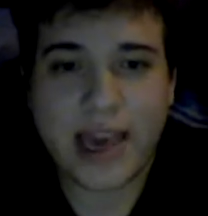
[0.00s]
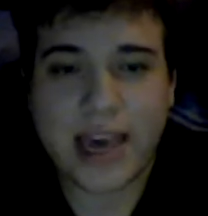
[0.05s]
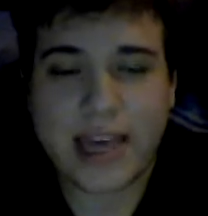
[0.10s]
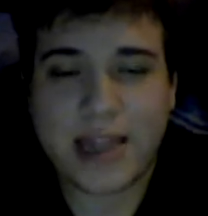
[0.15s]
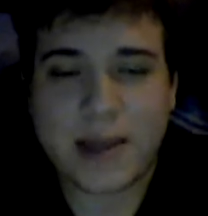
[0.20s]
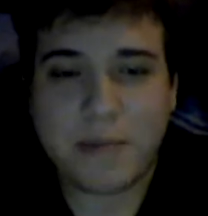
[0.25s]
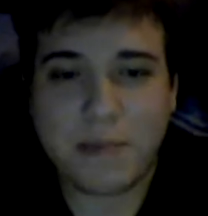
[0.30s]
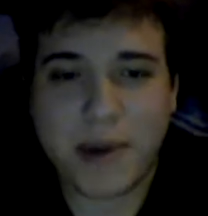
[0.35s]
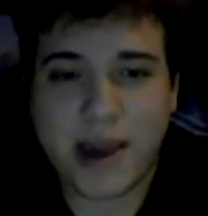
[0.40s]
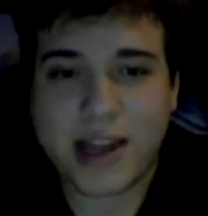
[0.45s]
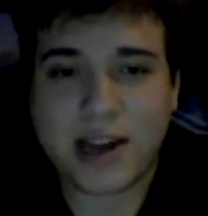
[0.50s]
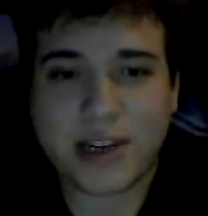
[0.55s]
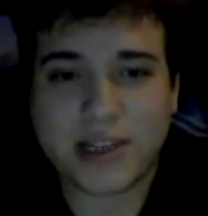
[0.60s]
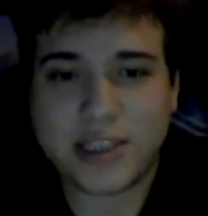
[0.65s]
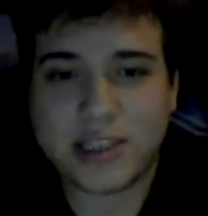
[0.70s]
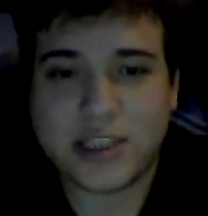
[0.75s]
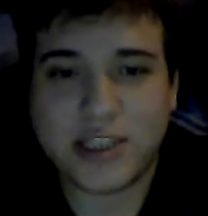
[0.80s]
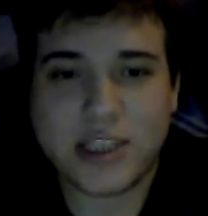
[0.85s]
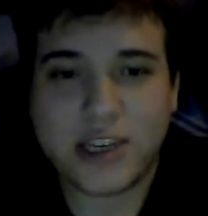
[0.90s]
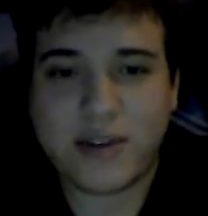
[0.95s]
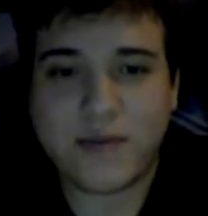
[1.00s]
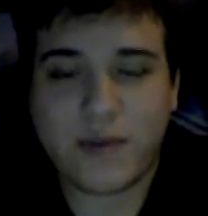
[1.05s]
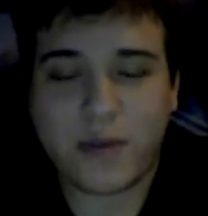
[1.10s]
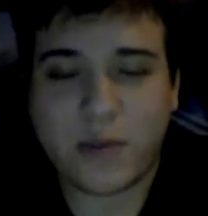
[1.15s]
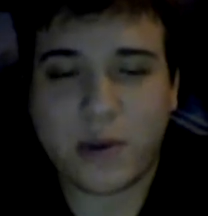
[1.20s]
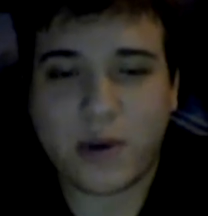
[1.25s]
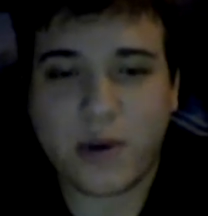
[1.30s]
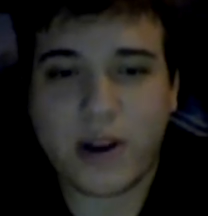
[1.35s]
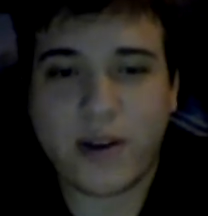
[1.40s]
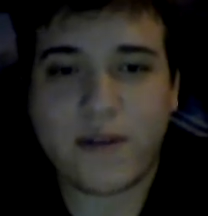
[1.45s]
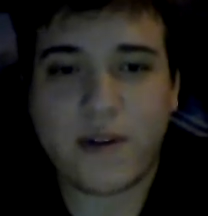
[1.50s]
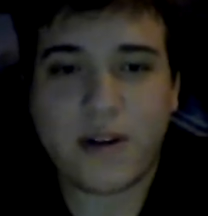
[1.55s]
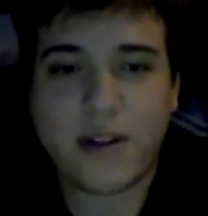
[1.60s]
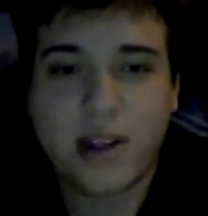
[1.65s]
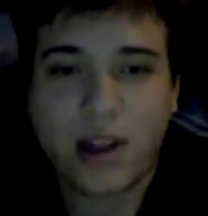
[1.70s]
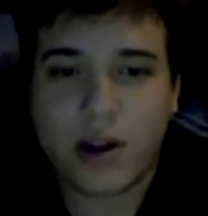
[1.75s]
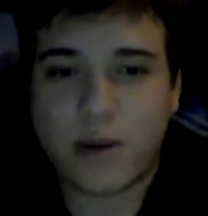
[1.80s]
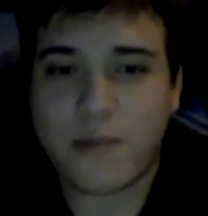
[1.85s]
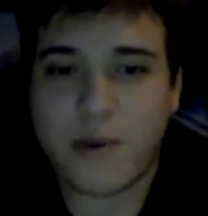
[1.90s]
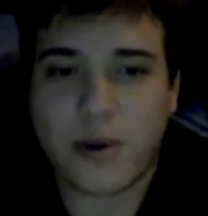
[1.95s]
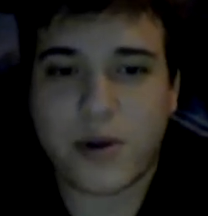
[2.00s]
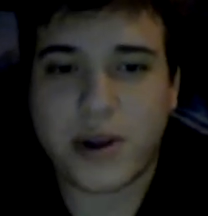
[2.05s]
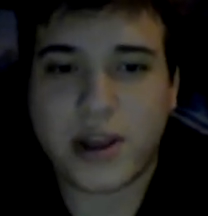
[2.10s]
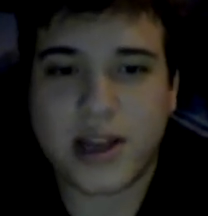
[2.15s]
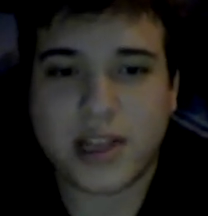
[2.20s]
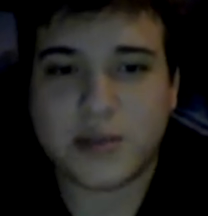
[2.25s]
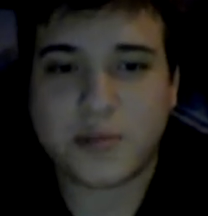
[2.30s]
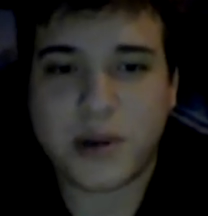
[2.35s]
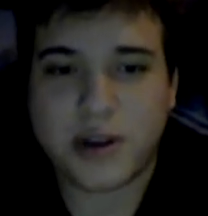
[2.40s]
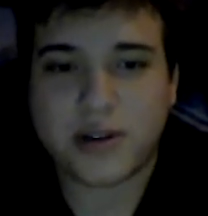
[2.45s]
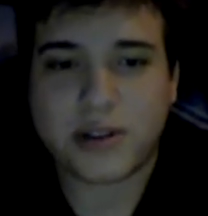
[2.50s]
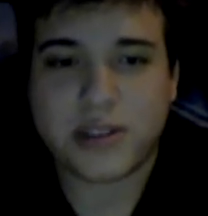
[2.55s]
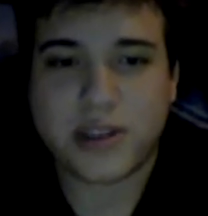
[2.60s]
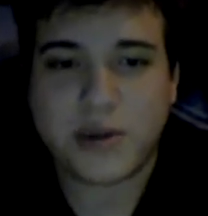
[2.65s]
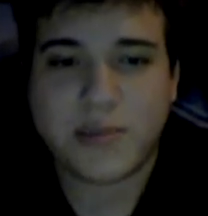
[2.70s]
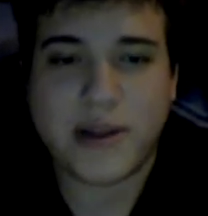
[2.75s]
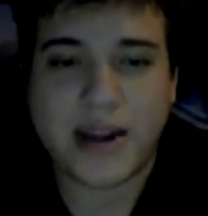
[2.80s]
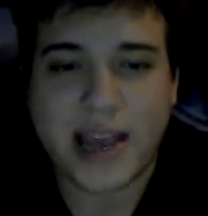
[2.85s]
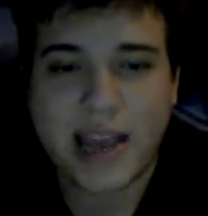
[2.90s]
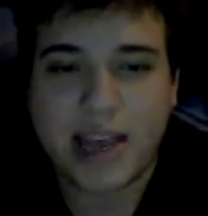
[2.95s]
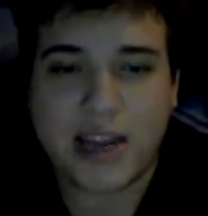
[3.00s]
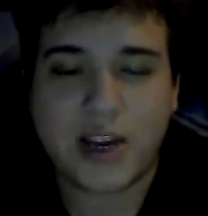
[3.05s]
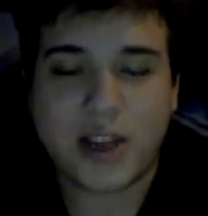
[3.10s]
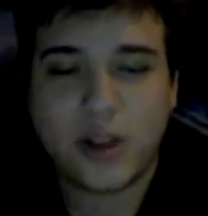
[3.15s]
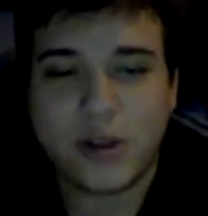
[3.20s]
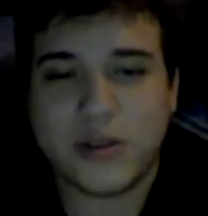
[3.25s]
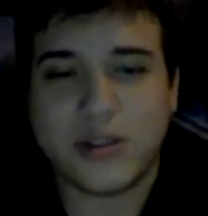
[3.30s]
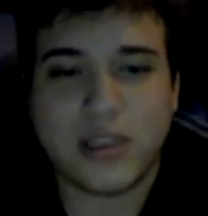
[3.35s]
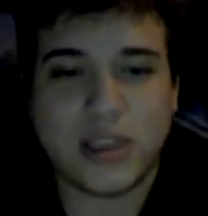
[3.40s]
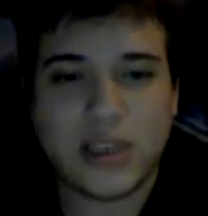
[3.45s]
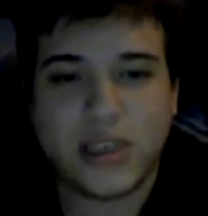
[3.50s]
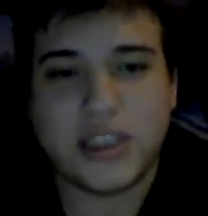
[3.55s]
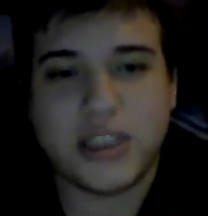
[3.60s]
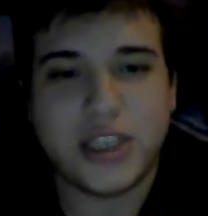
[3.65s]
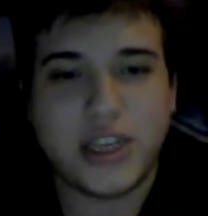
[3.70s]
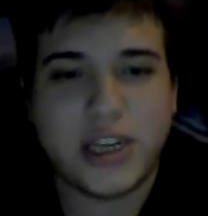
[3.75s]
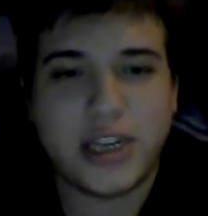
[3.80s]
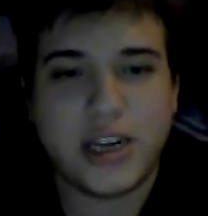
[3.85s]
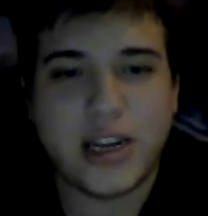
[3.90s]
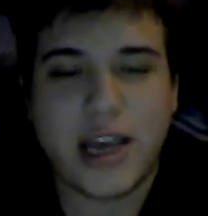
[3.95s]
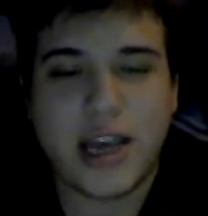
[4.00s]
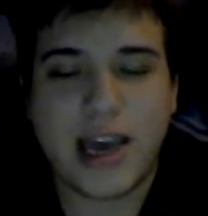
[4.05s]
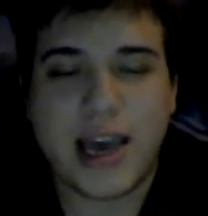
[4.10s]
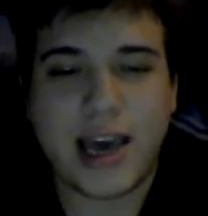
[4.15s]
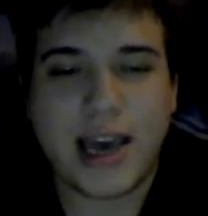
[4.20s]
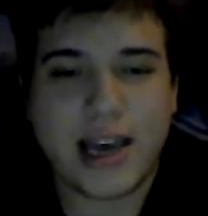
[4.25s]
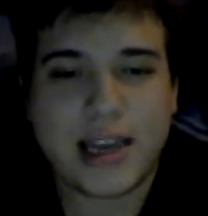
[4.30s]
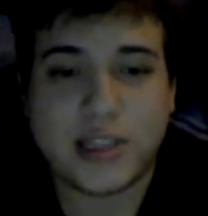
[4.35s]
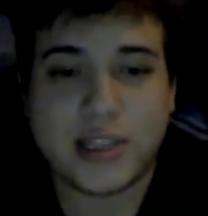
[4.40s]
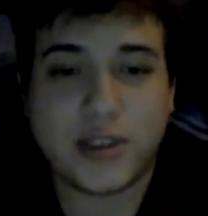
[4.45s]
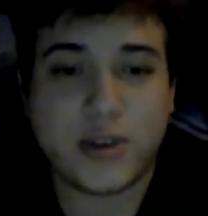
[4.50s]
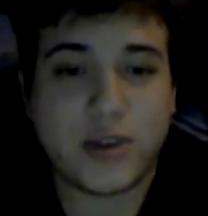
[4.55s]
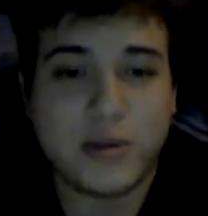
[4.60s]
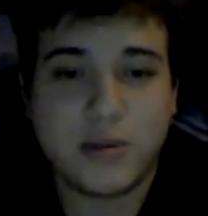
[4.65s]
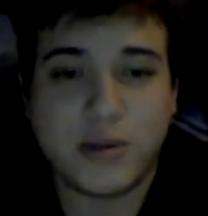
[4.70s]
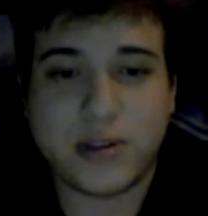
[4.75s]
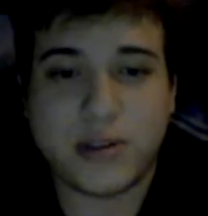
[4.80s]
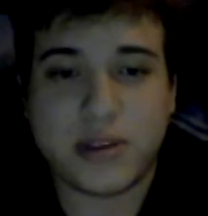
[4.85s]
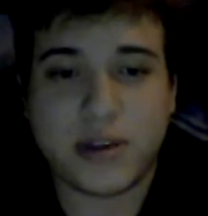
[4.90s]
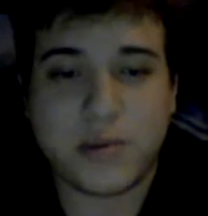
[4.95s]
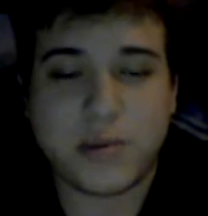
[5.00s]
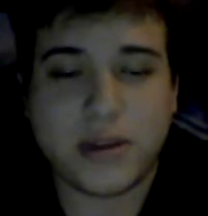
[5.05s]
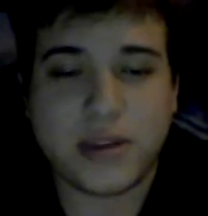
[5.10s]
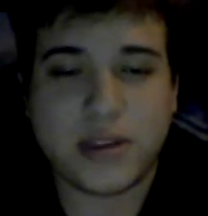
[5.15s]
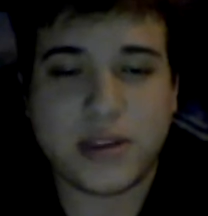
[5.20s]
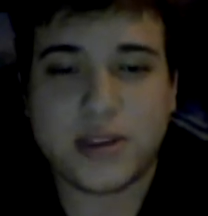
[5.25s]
and then banish Djinn from the graveyard, and then your opponent can't special summon, and you use the Djinn as a tribute summon.